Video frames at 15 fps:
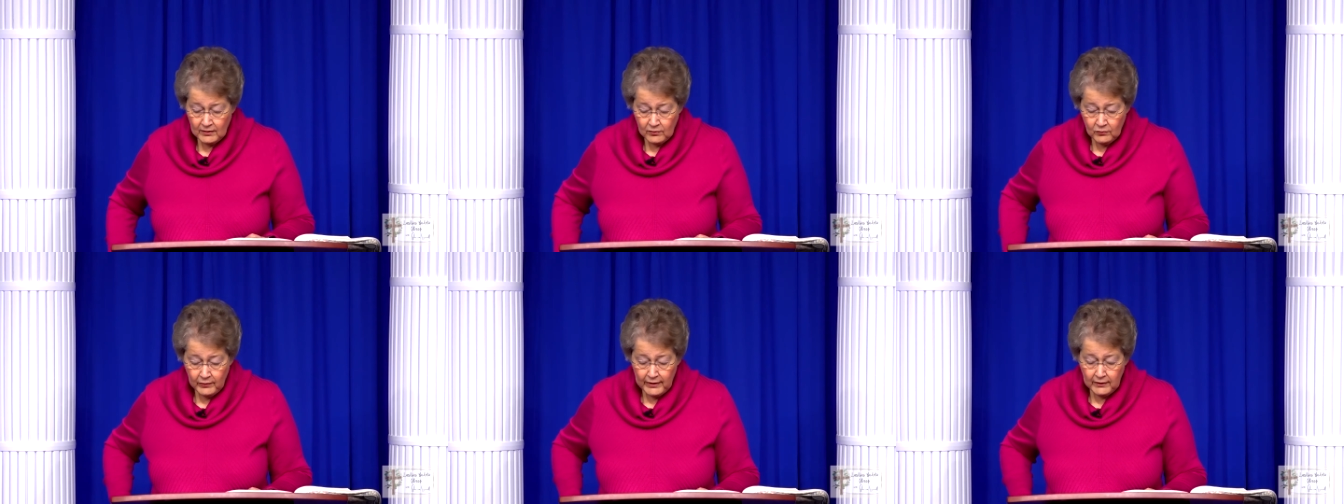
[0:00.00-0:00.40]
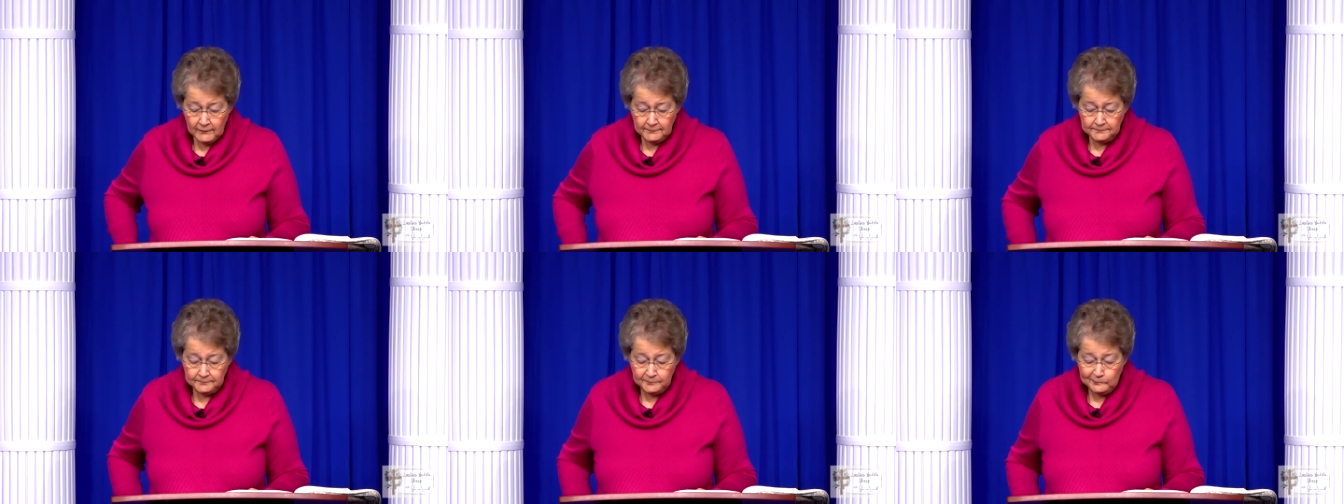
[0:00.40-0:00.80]

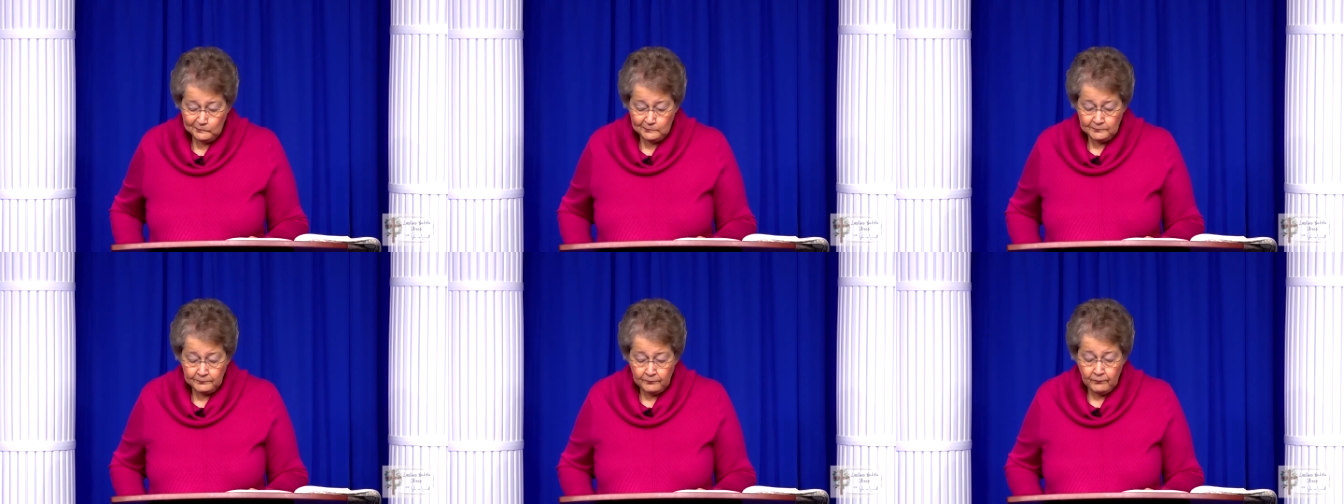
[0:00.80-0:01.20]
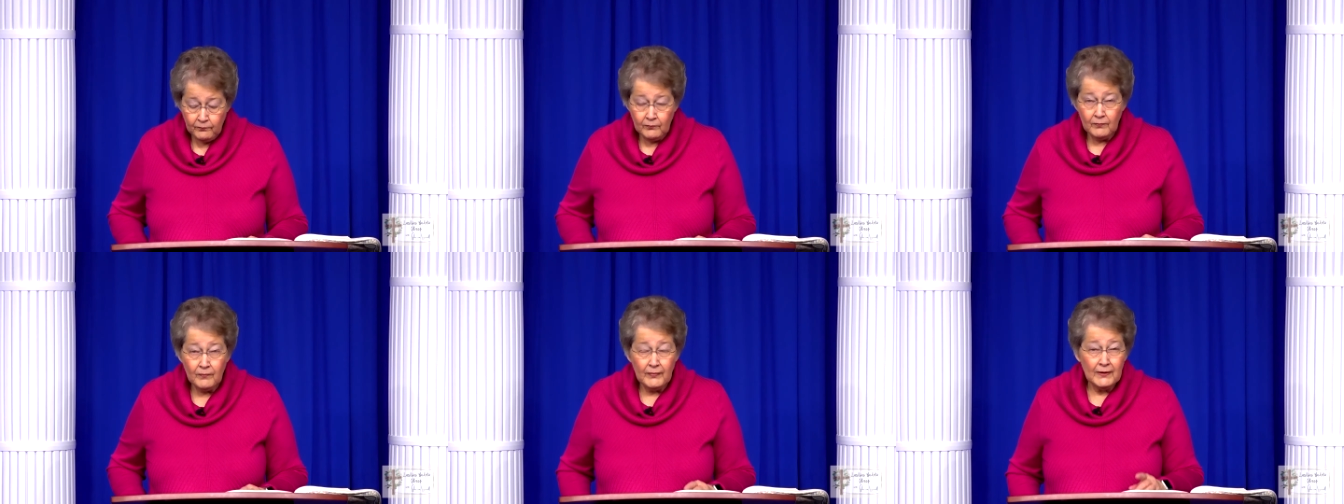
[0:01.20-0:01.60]
Well,
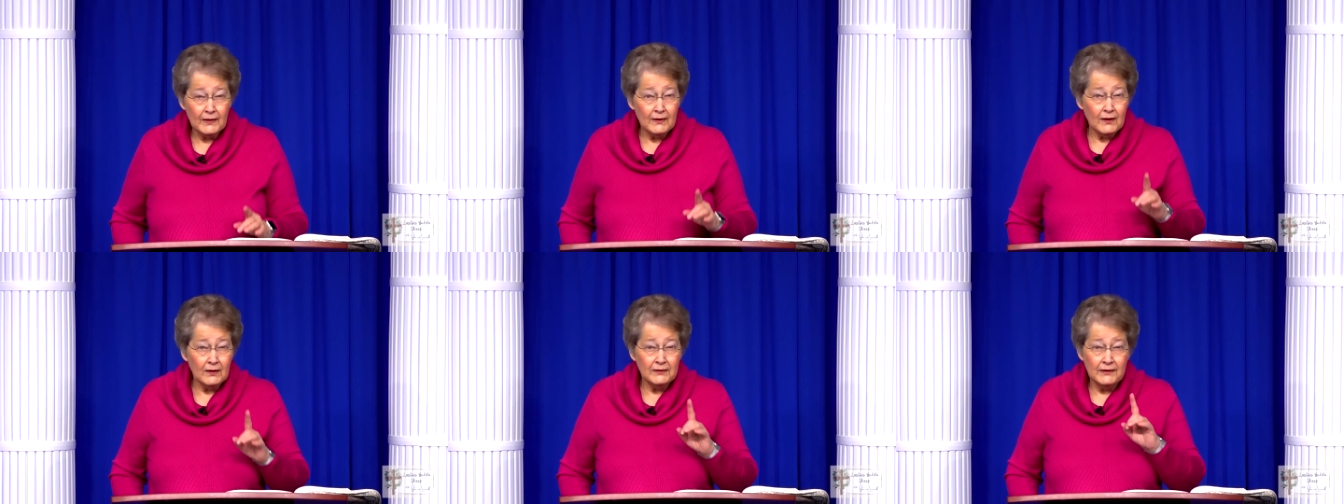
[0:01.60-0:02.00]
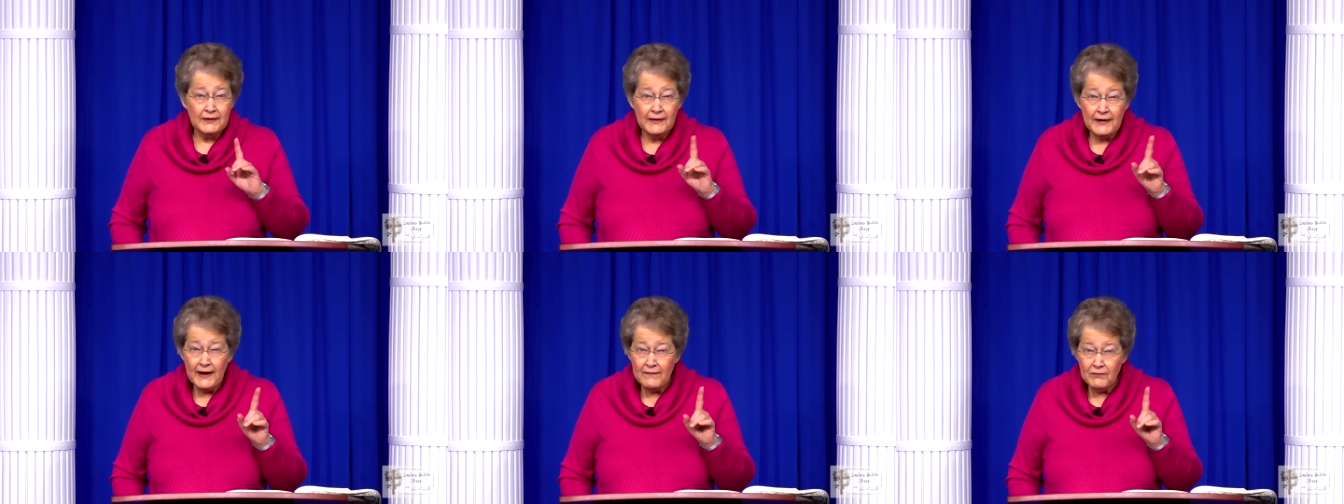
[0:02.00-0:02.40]

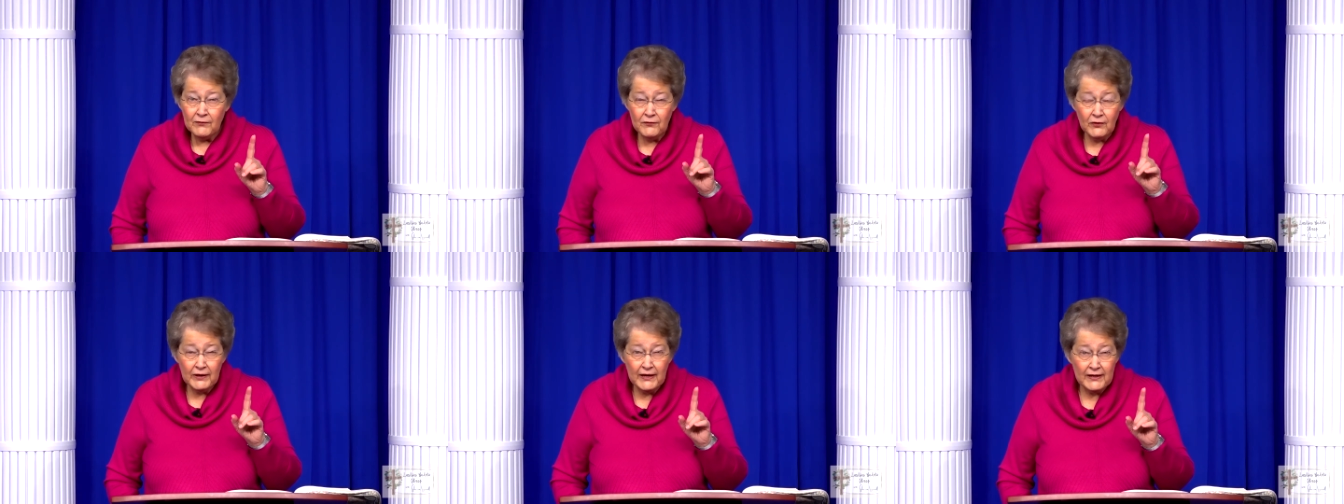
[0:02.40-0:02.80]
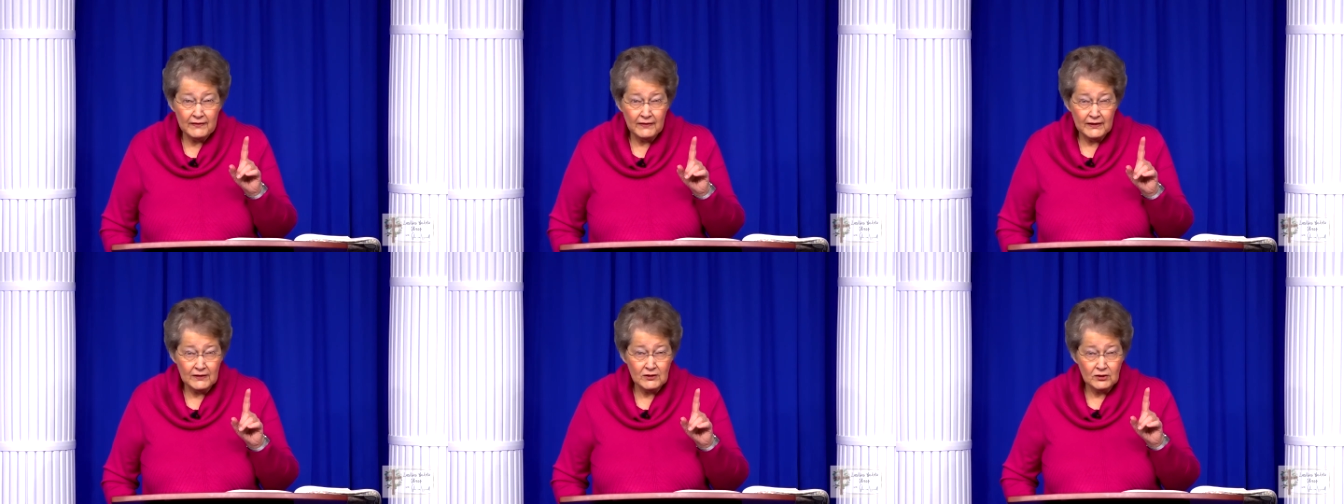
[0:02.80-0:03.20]
Never forget
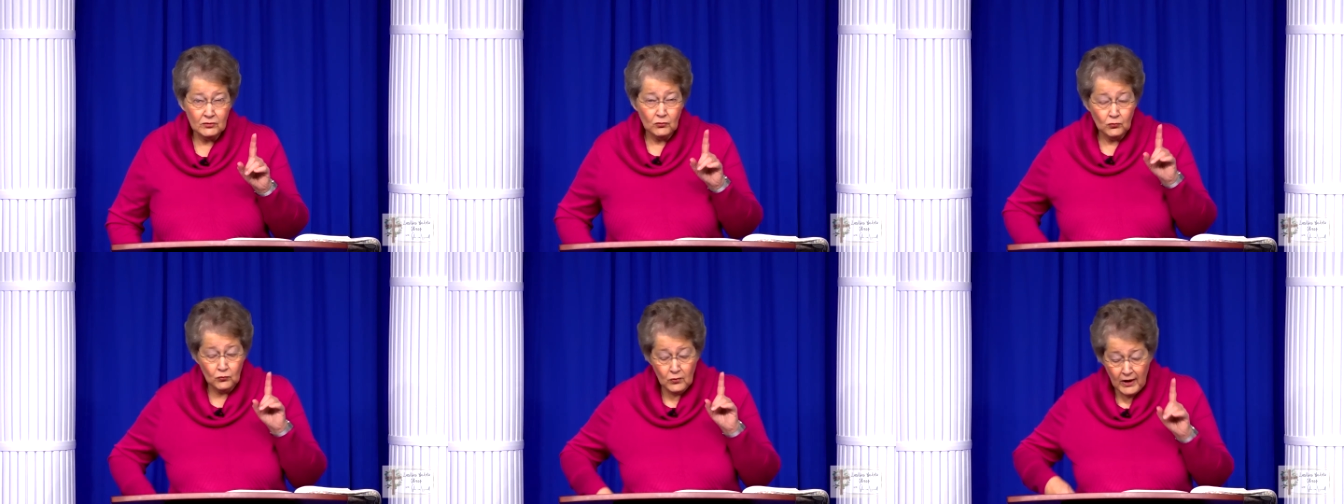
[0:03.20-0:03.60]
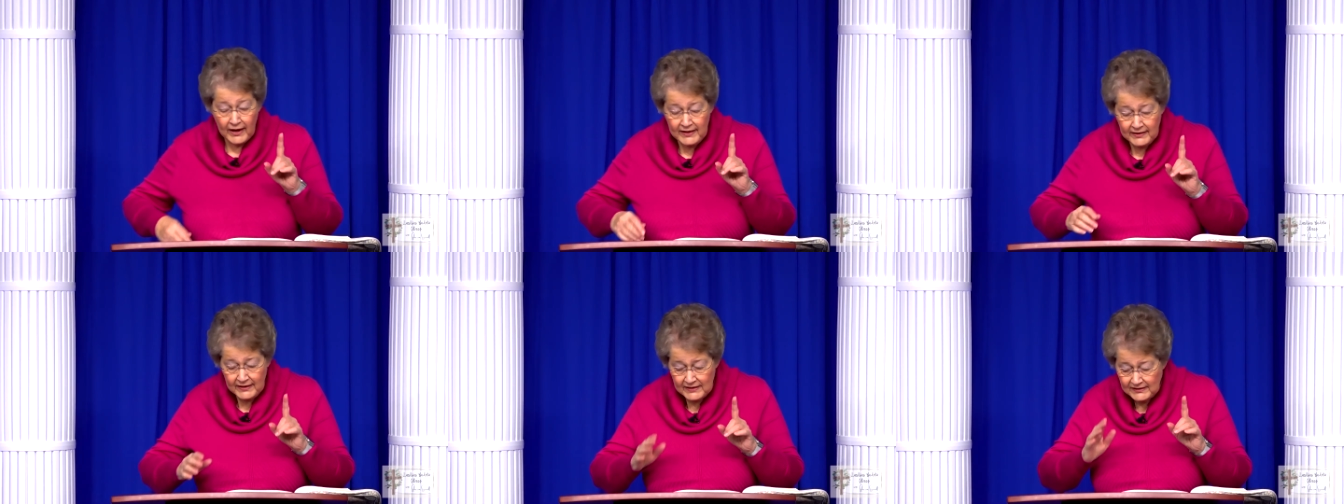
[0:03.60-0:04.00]
this.
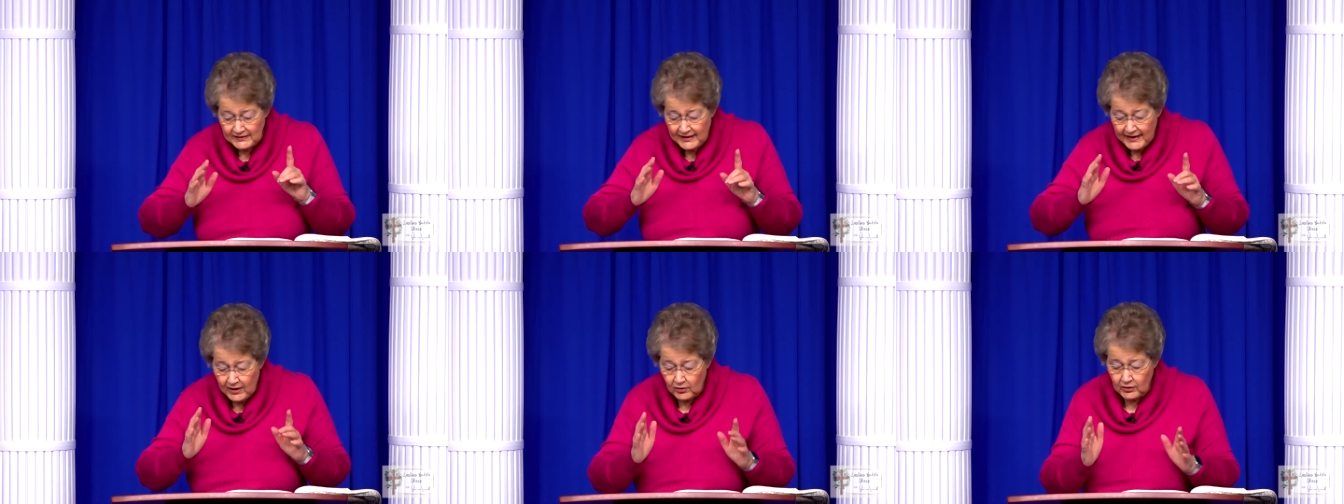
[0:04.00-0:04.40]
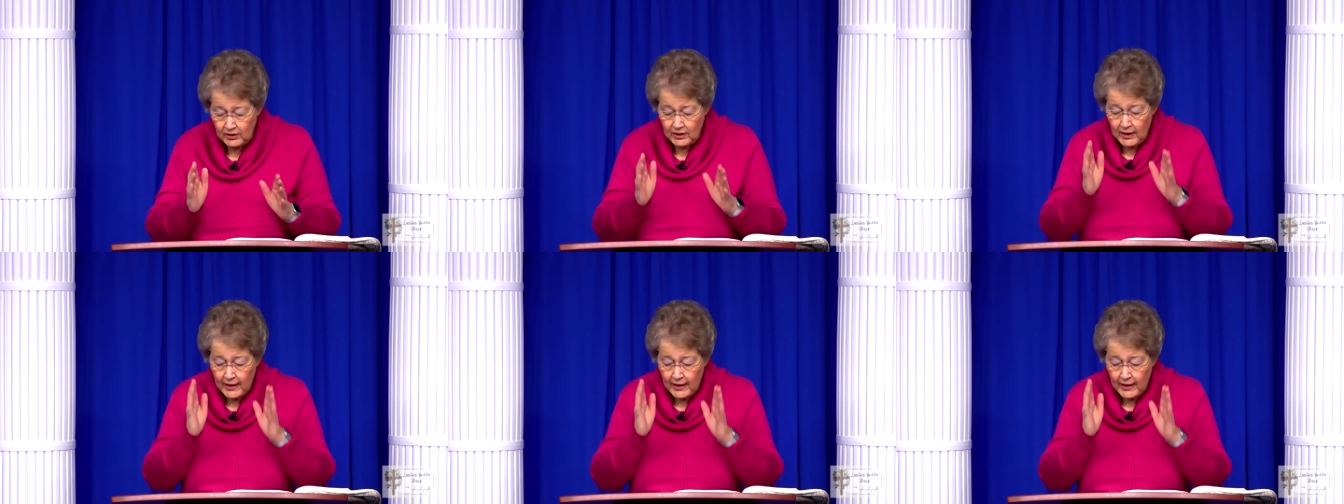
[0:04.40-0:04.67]
Write this down.